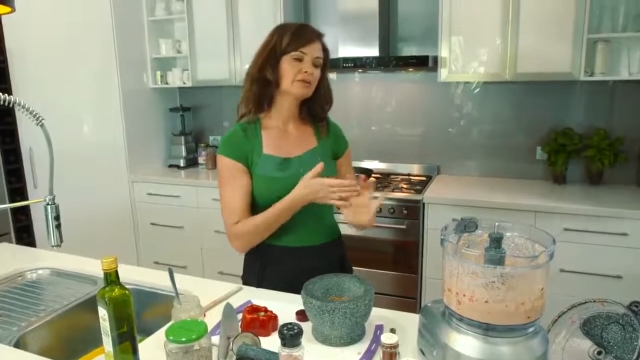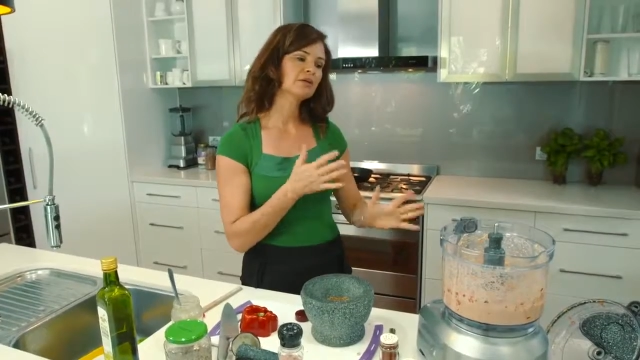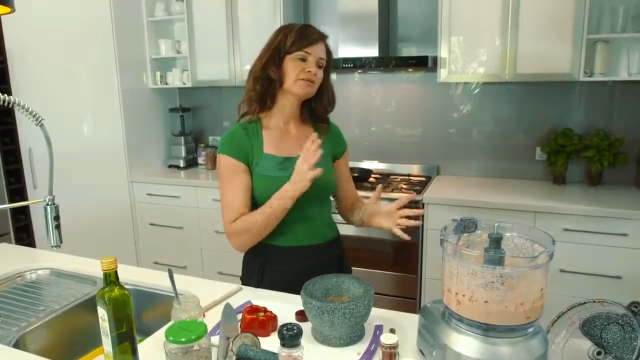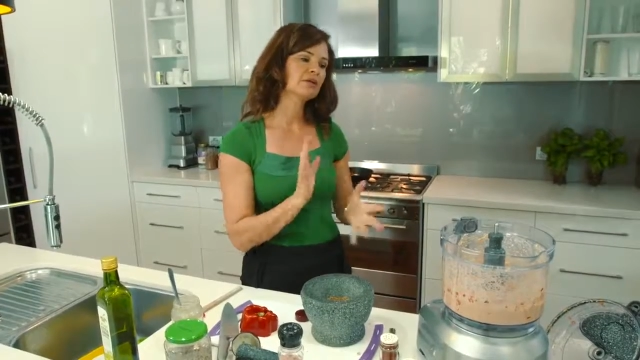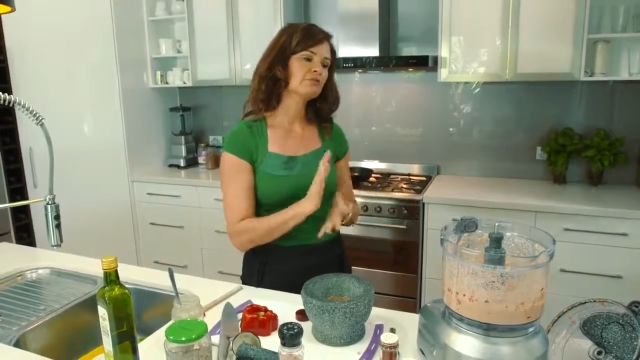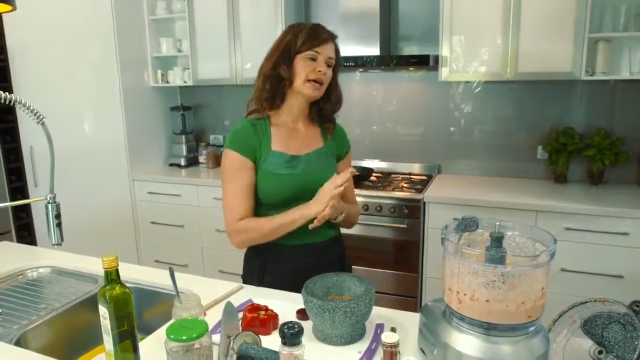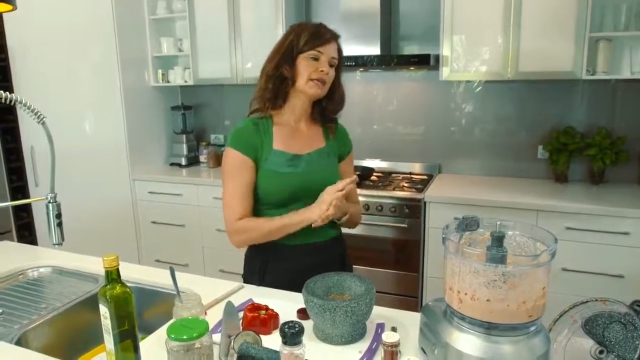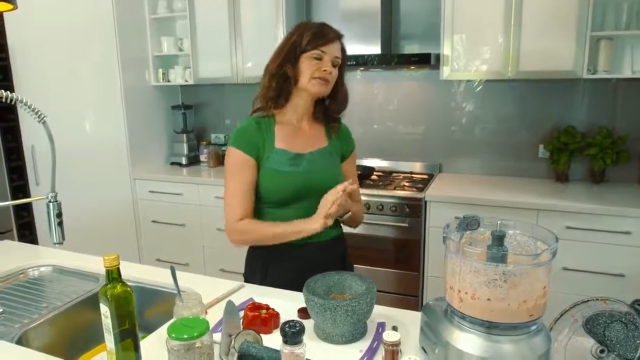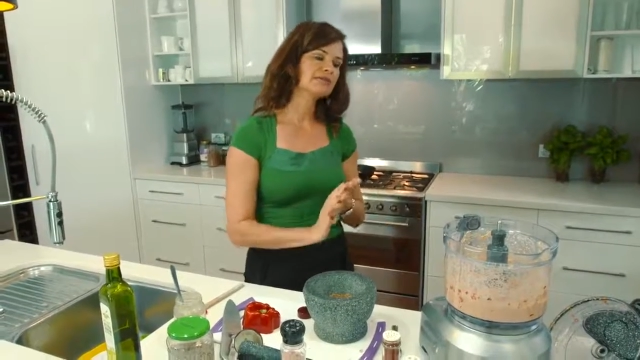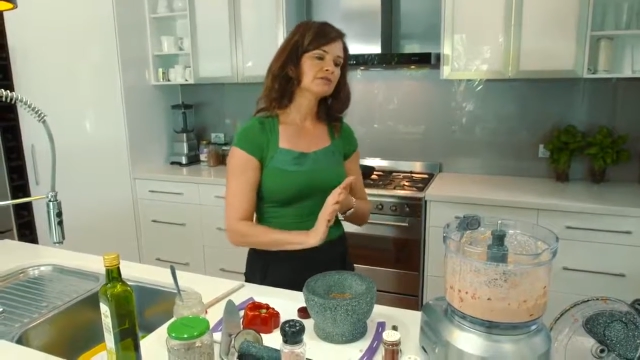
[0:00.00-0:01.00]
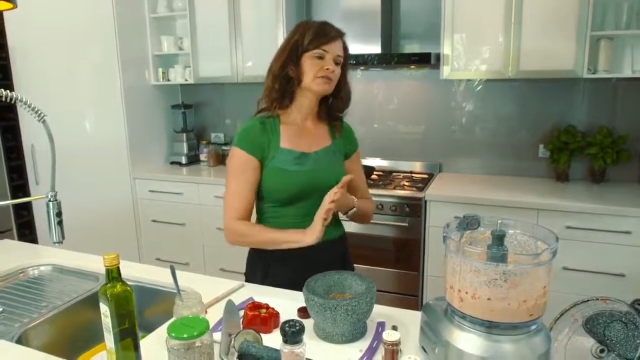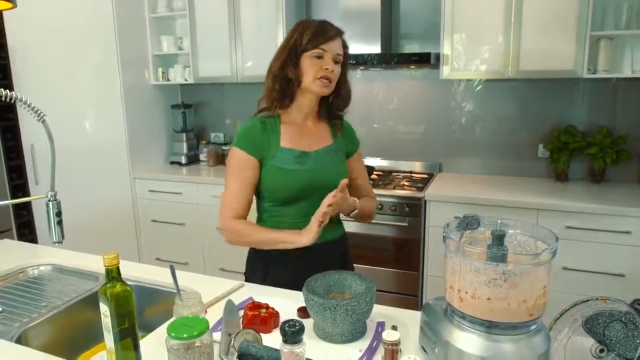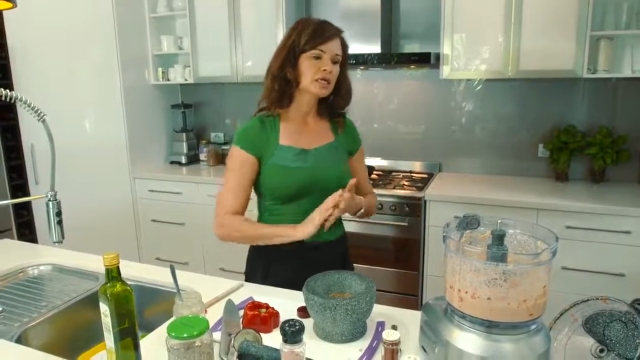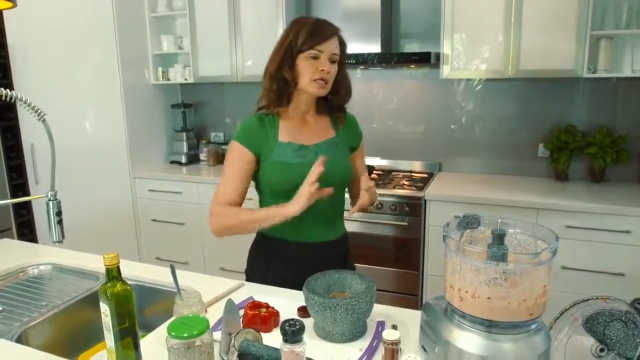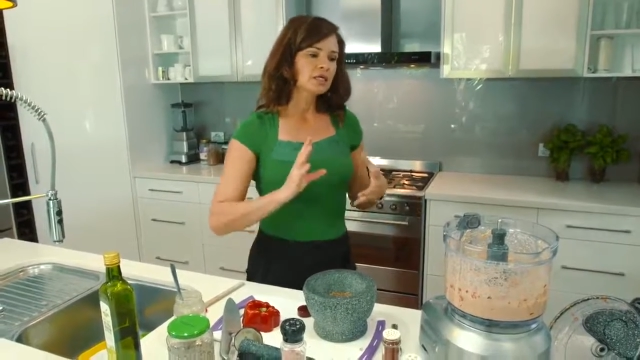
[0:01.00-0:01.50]
I'm looking for a balance of
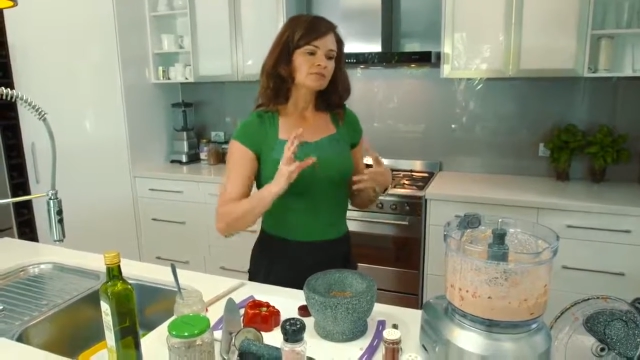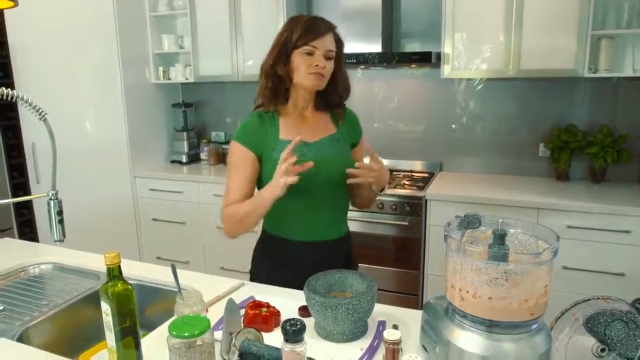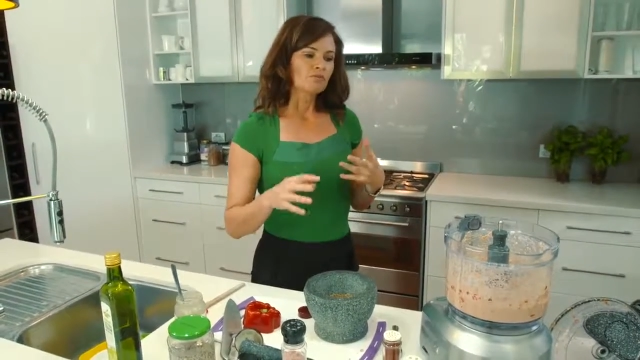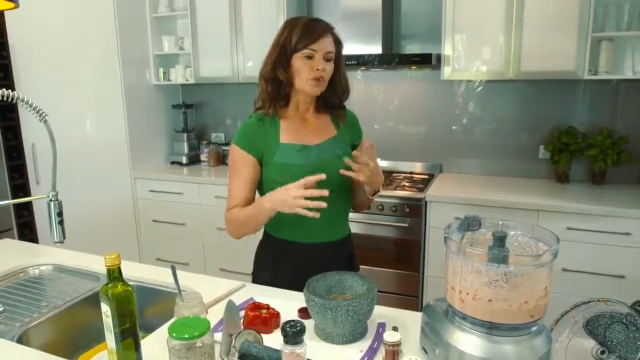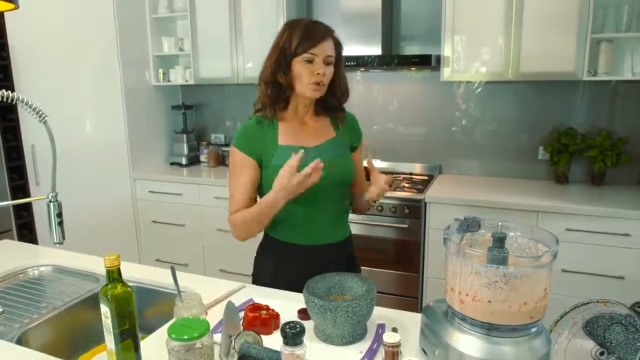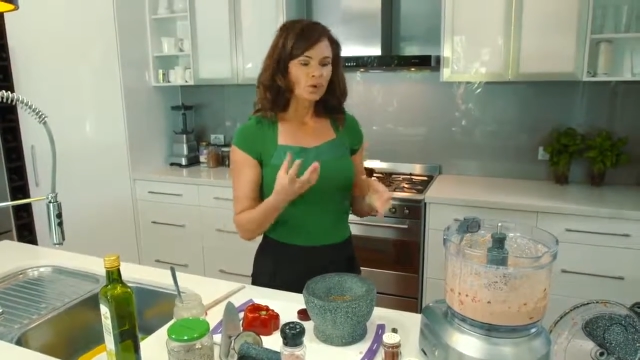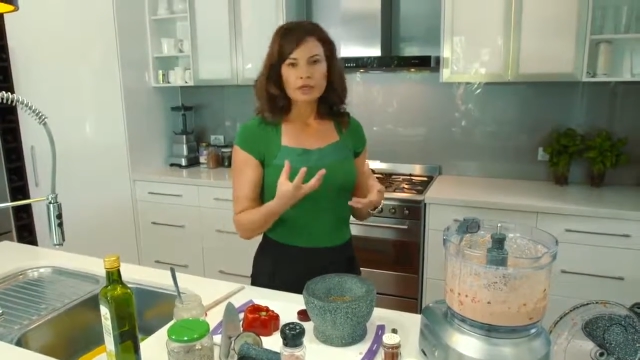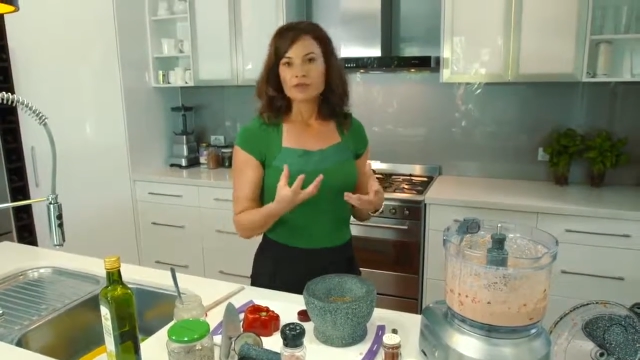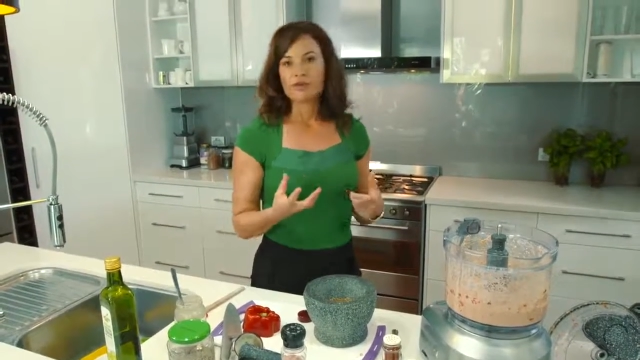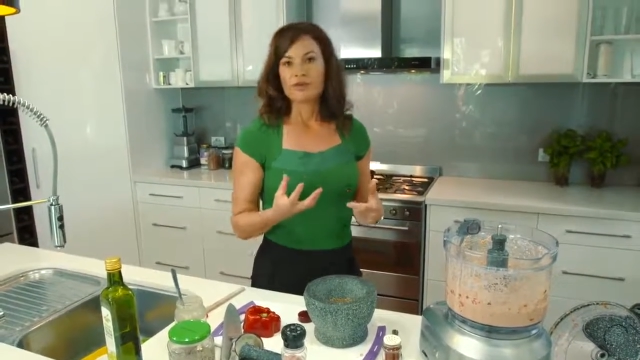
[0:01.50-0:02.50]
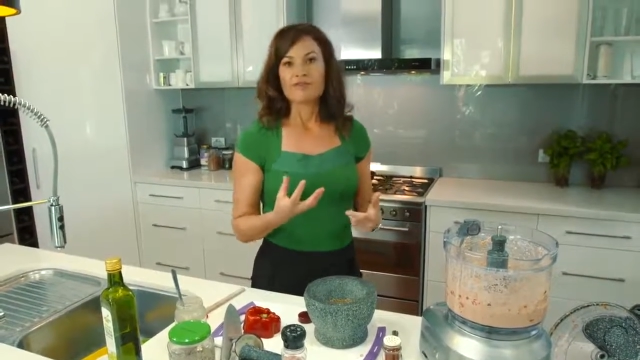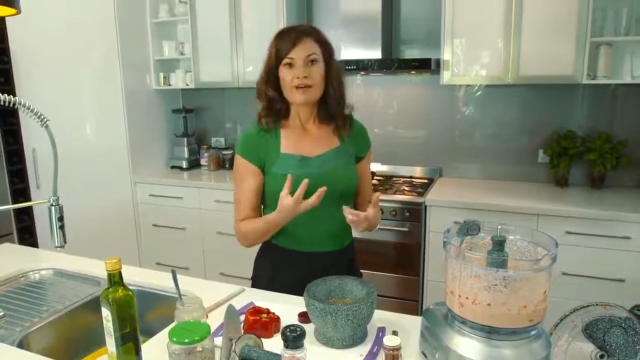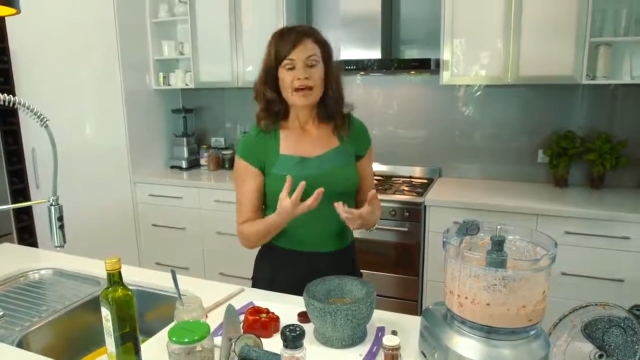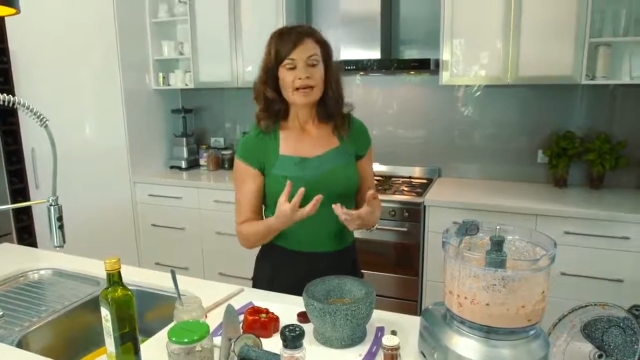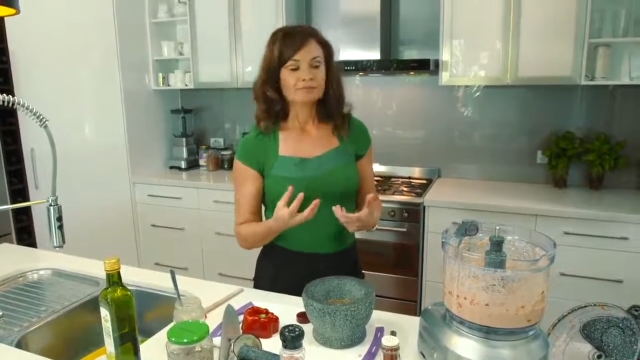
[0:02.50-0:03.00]
the oil, the
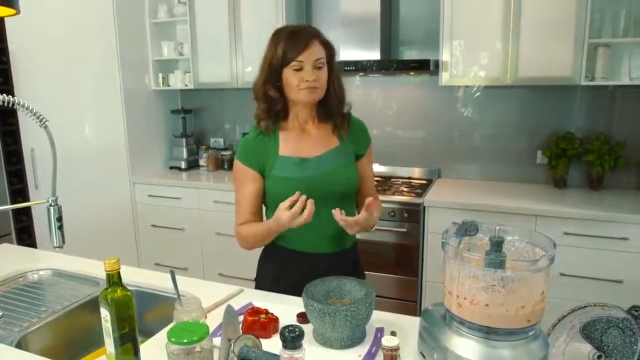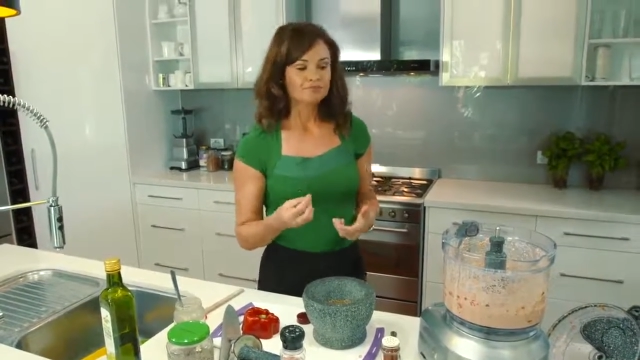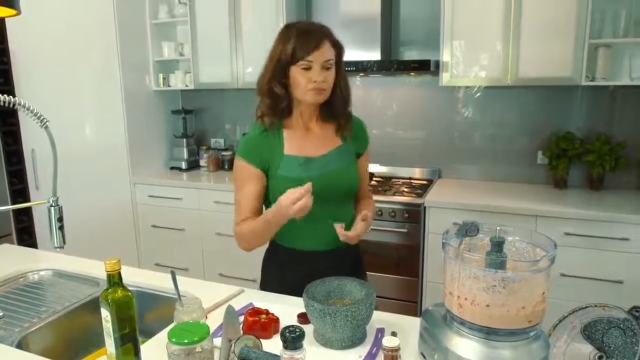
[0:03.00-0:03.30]
fat,